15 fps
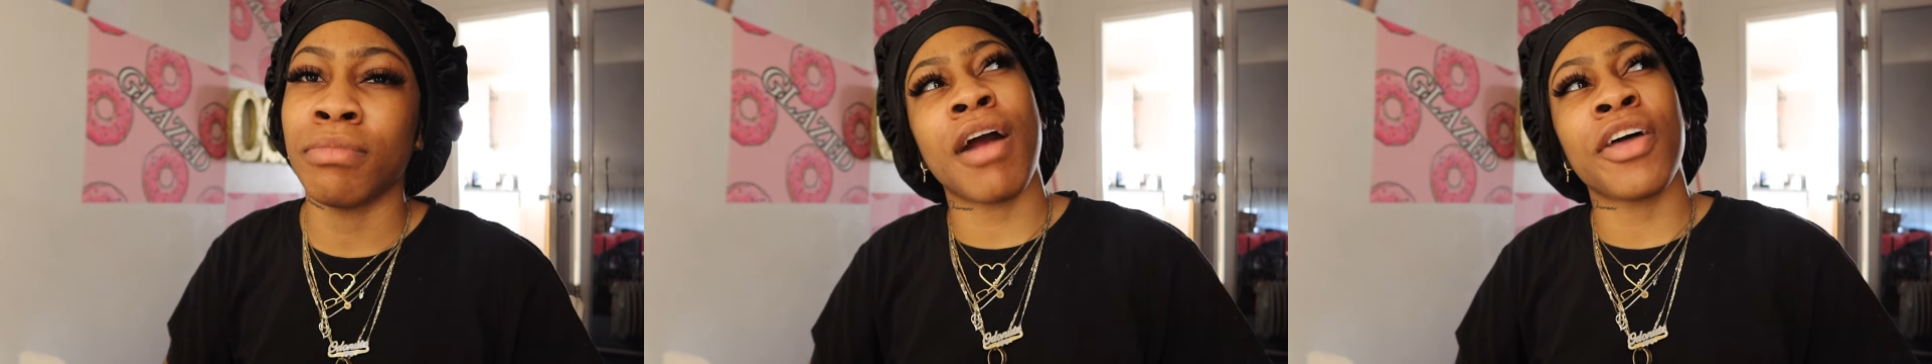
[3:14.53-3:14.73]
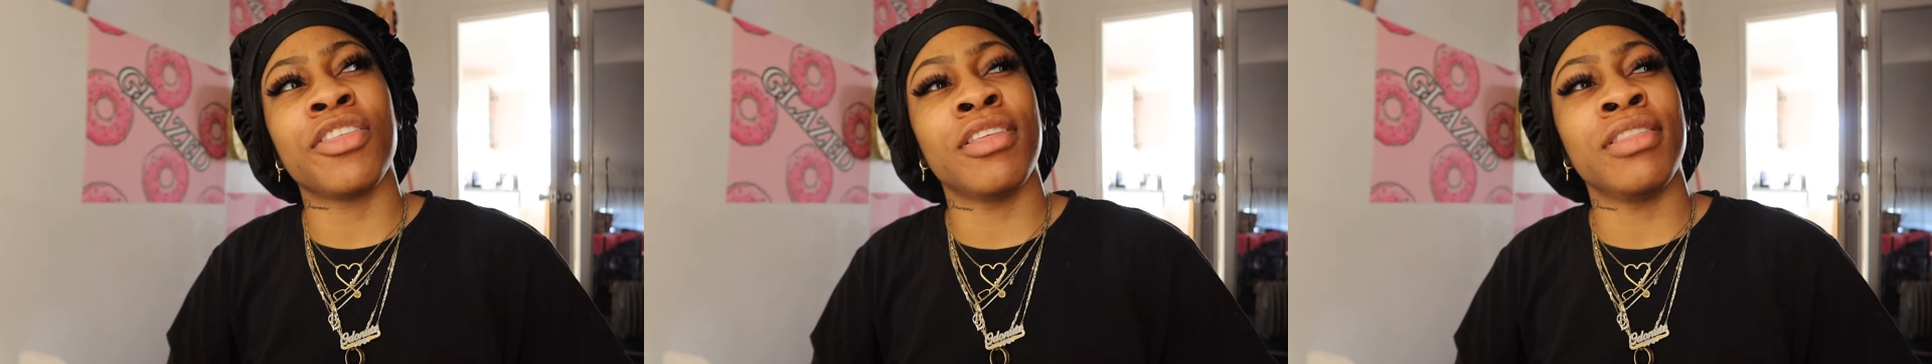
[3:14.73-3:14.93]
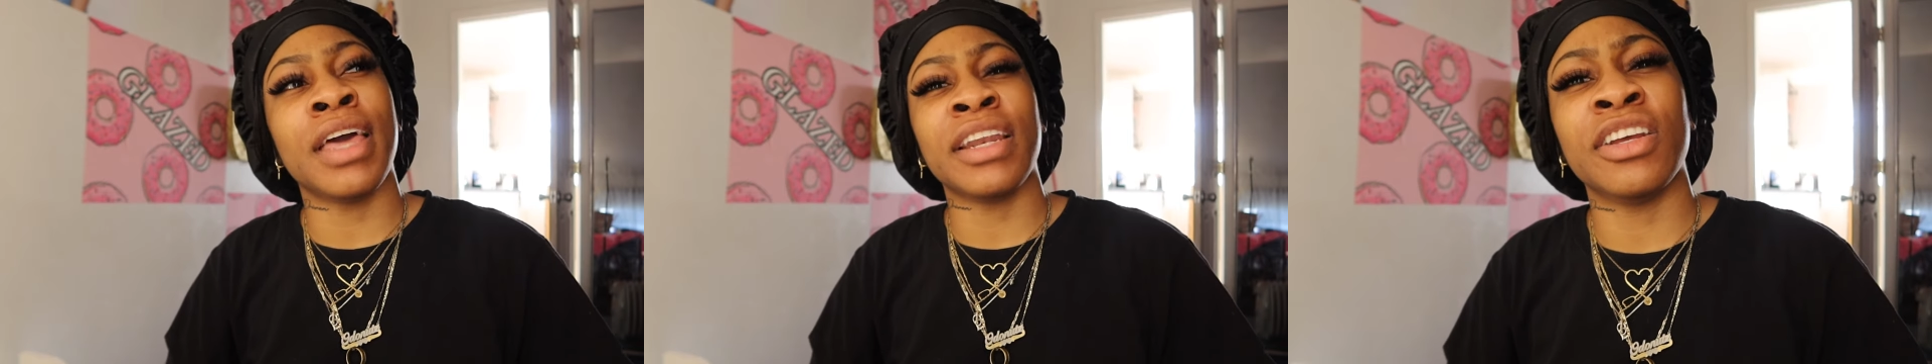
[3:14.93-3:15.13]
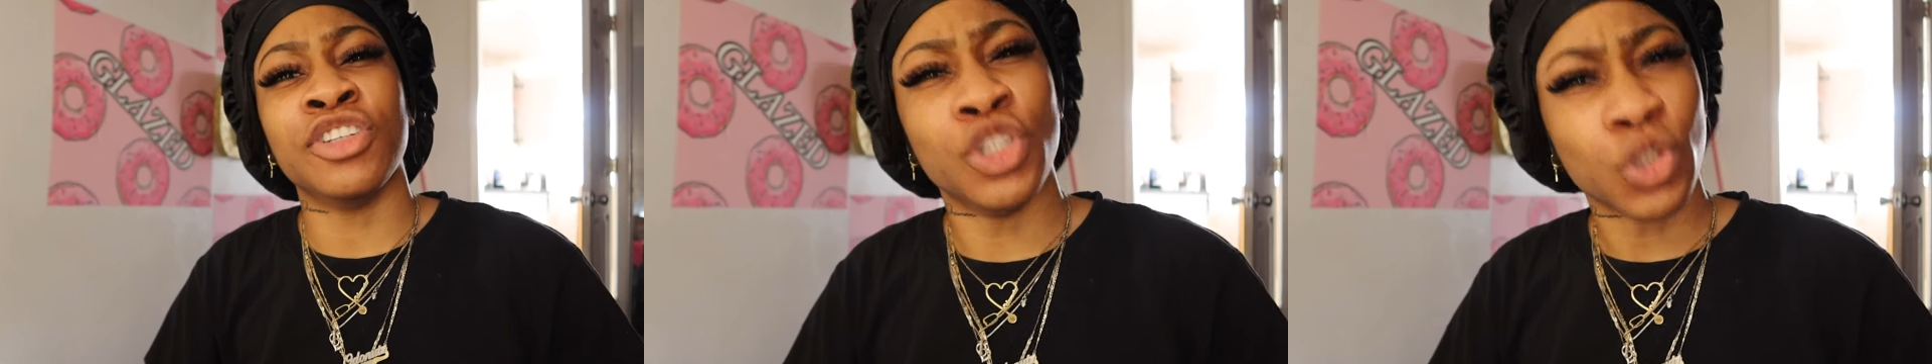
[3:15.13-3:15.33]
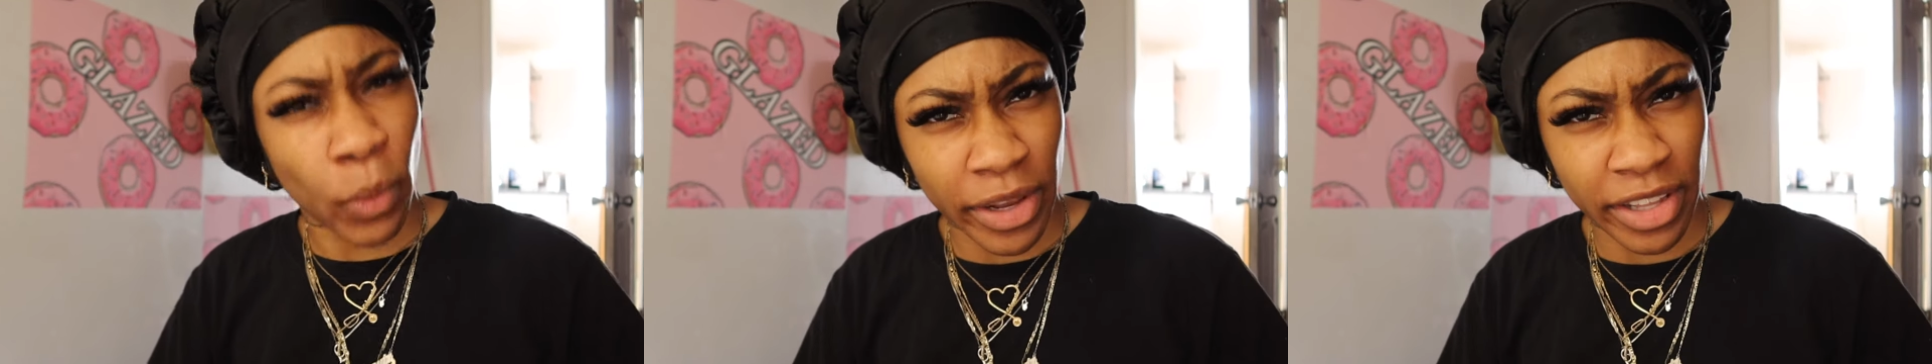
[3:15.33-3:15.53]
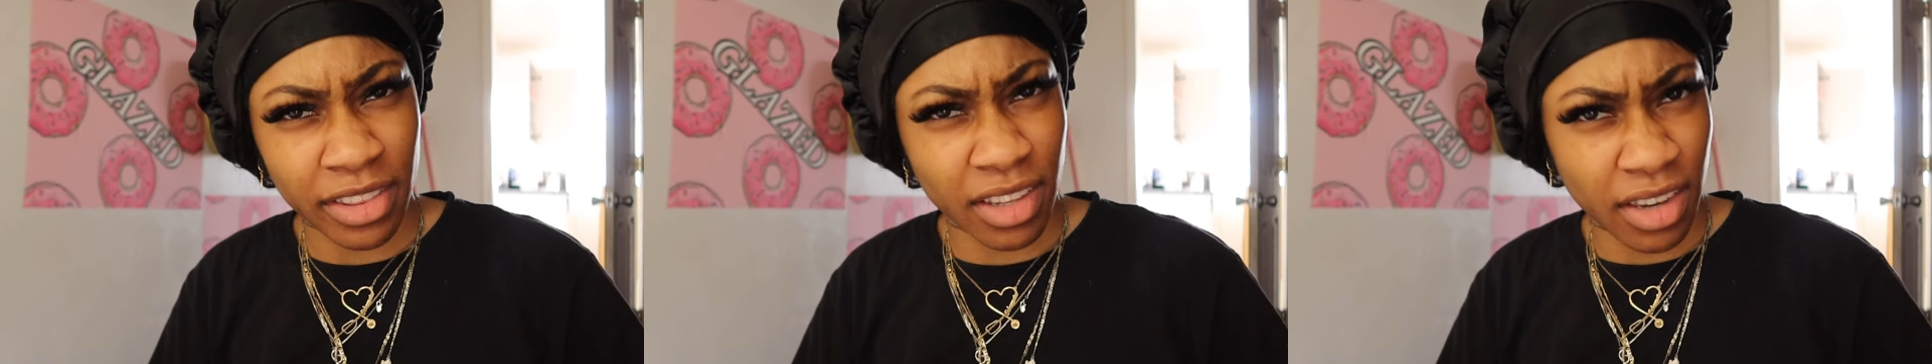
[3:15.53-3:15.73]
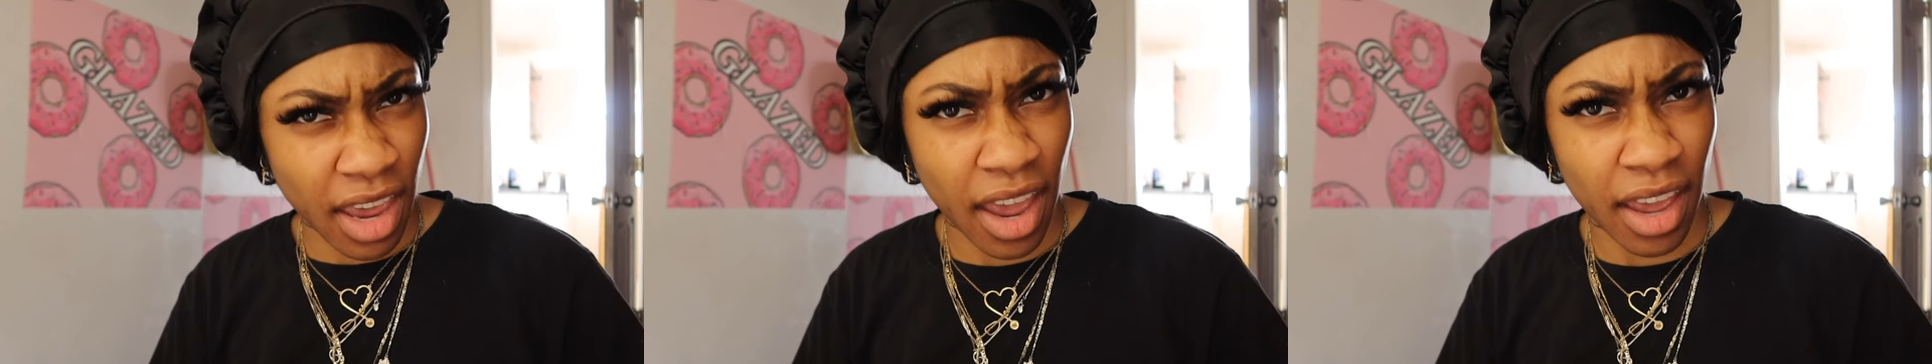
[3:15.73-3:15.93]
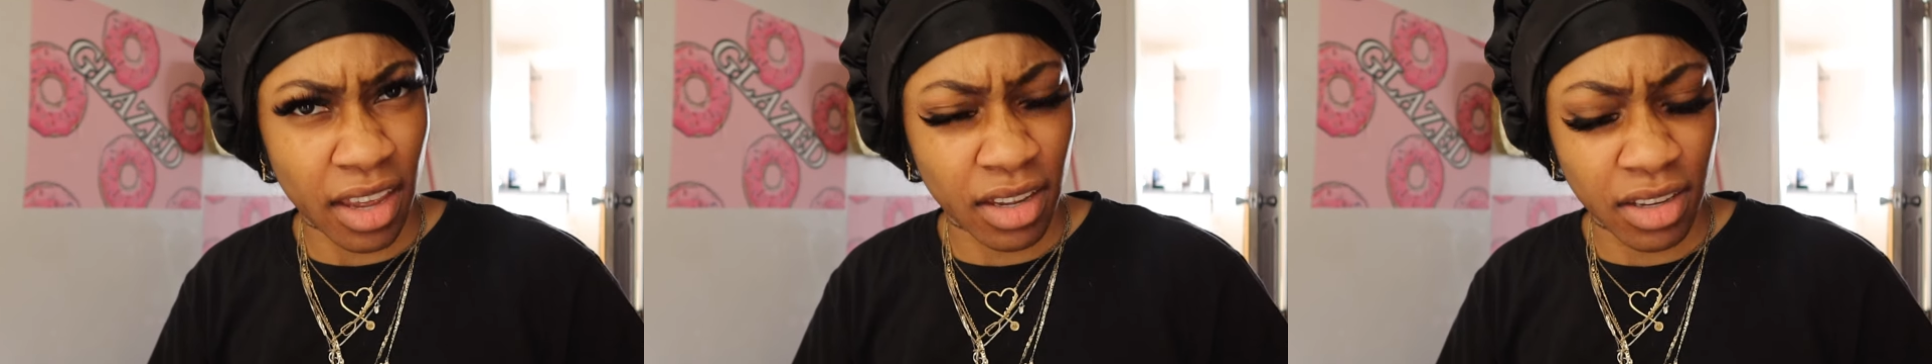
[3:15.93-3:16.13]
rather than enjoying the
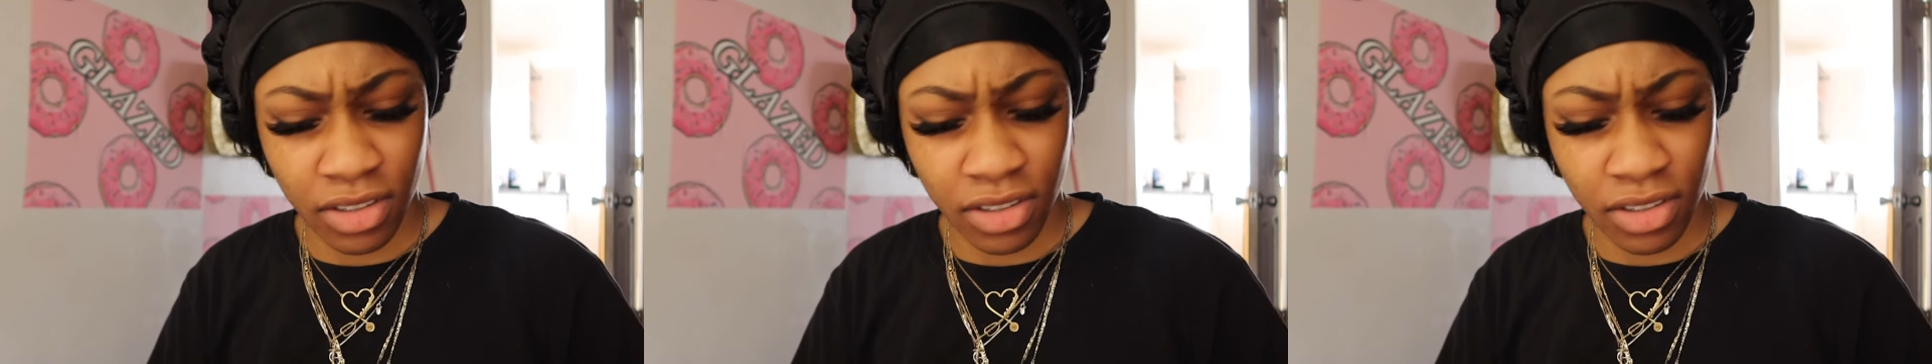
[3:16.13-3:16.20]
day.